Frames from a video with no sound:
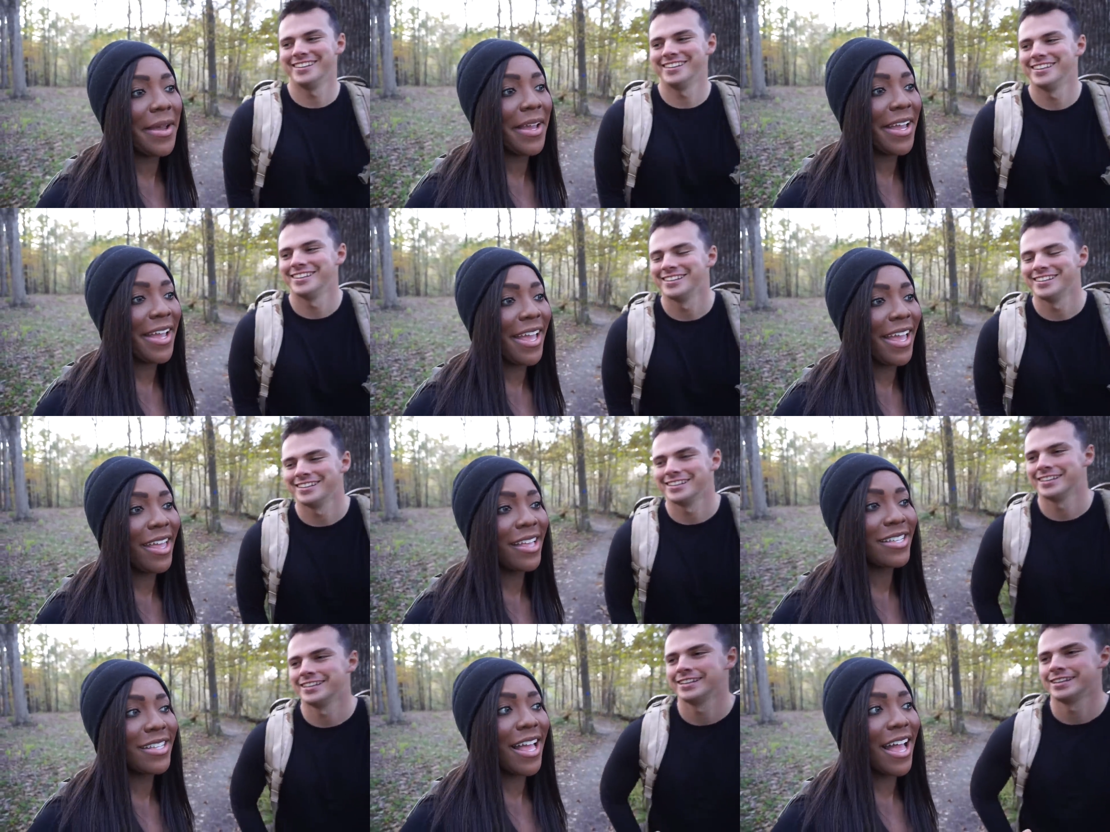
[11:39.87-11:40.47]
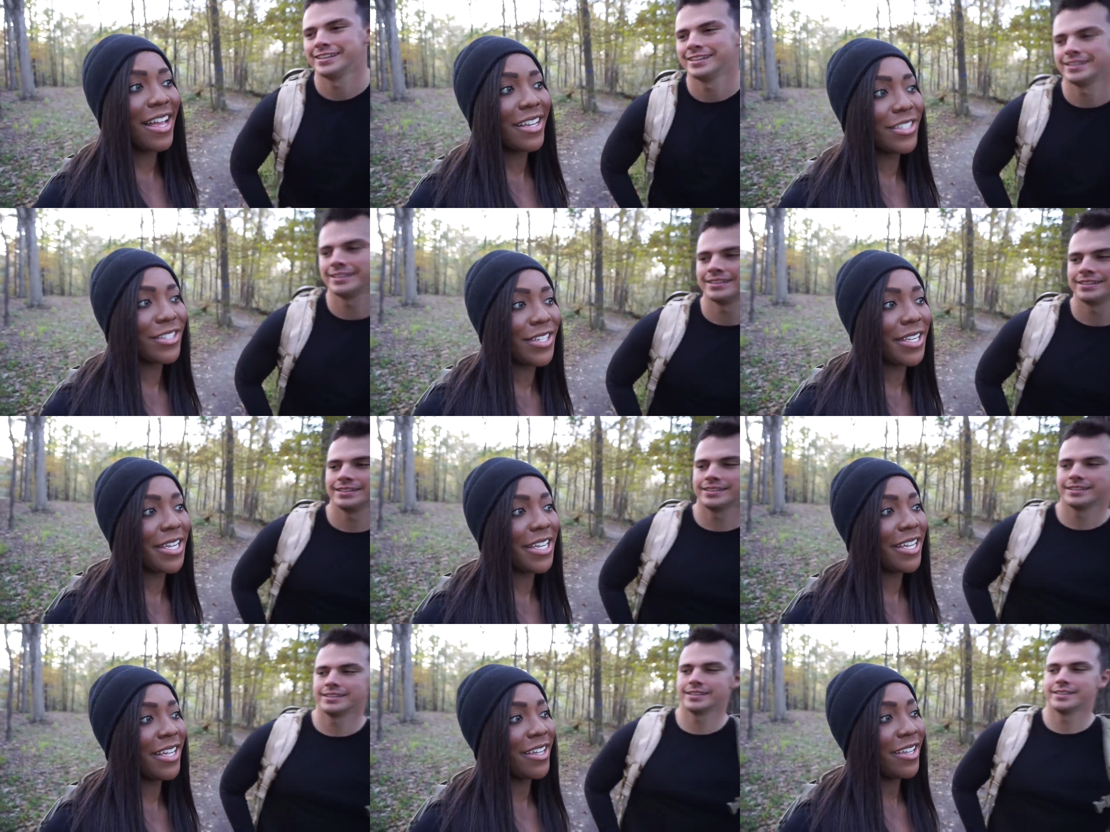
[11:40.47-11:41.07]
Speaker 1: but it's actually,
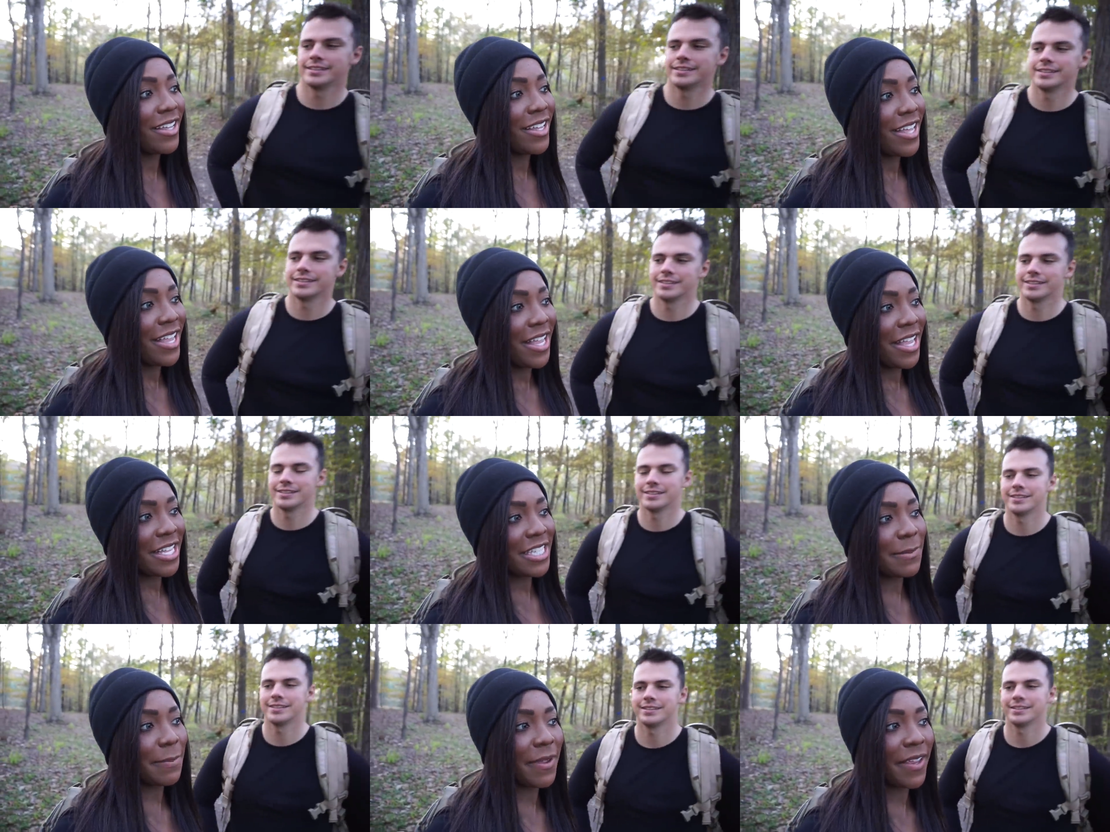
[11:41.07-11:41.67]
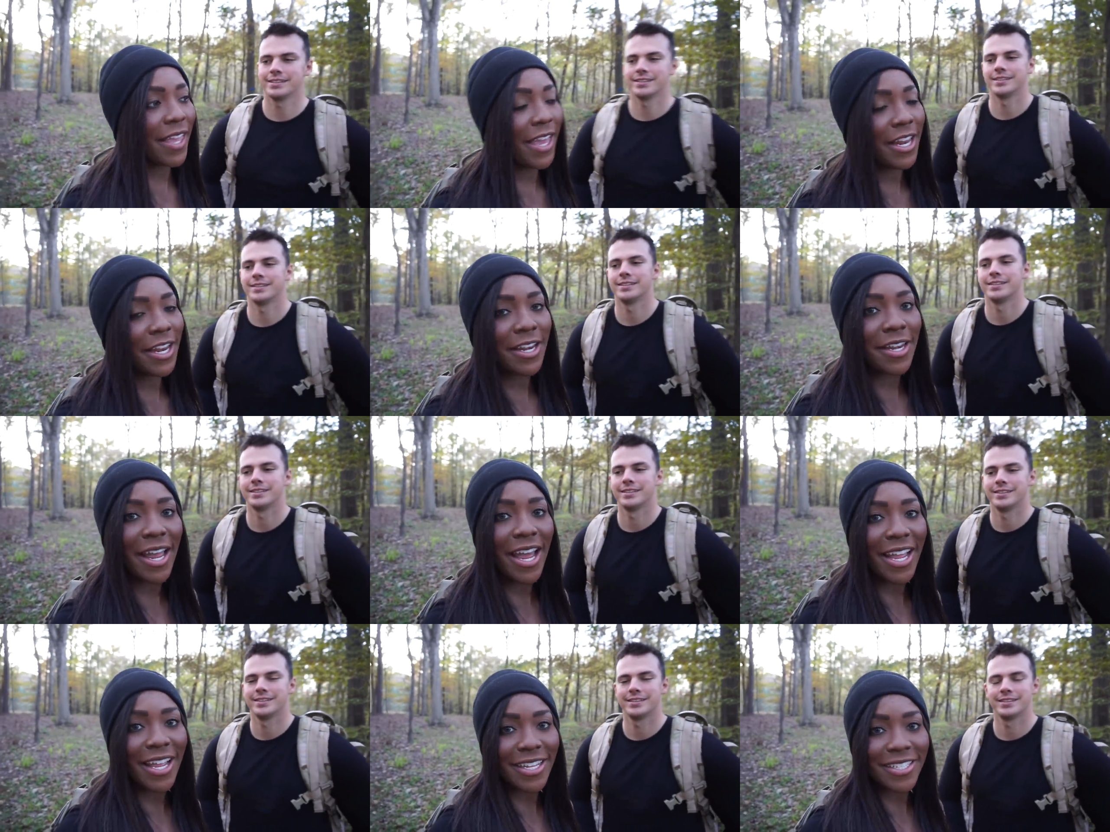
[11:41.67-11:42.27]
it's been kind of
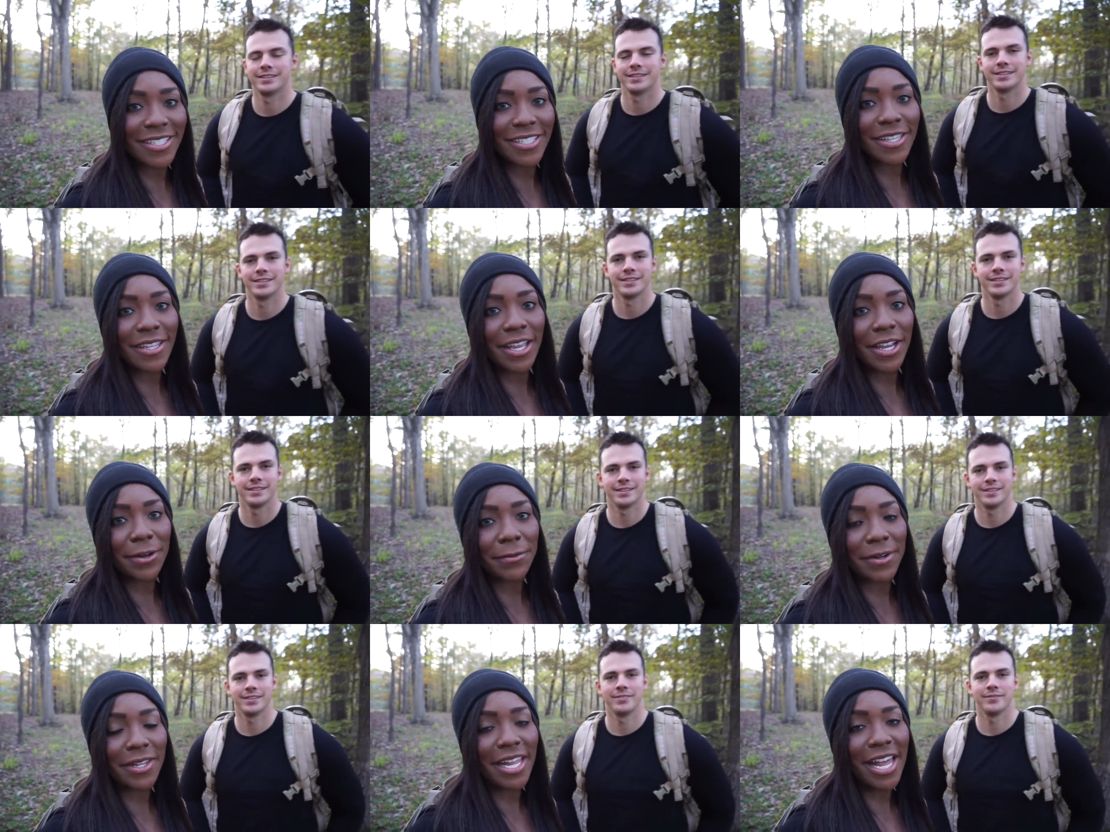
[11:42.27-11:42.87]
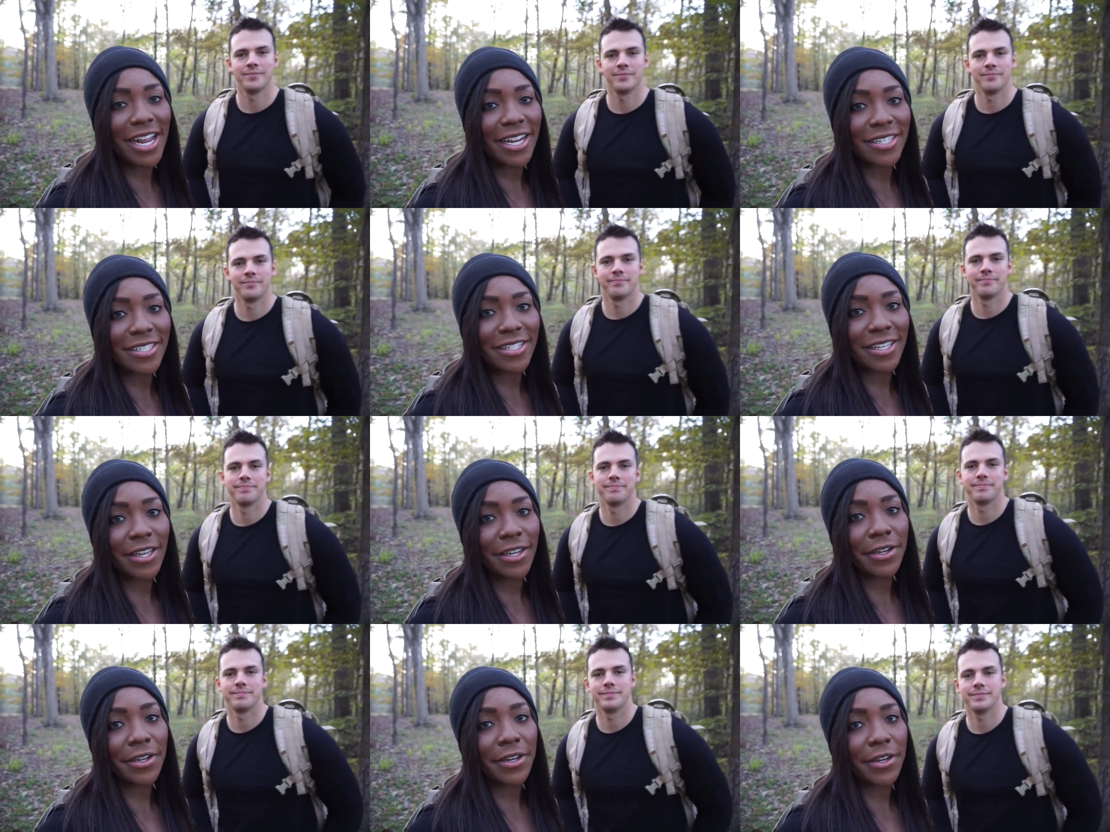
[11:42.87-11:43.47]
nice and like
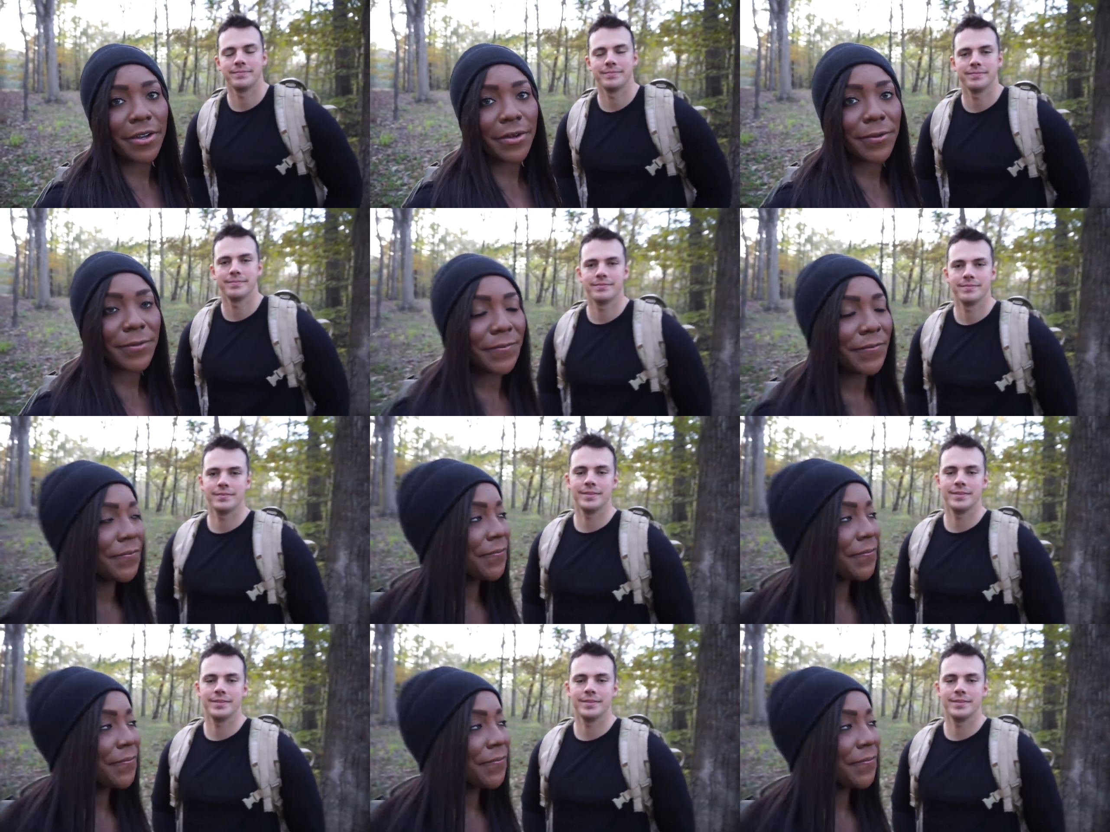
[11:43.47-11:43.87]
relaxing, you know?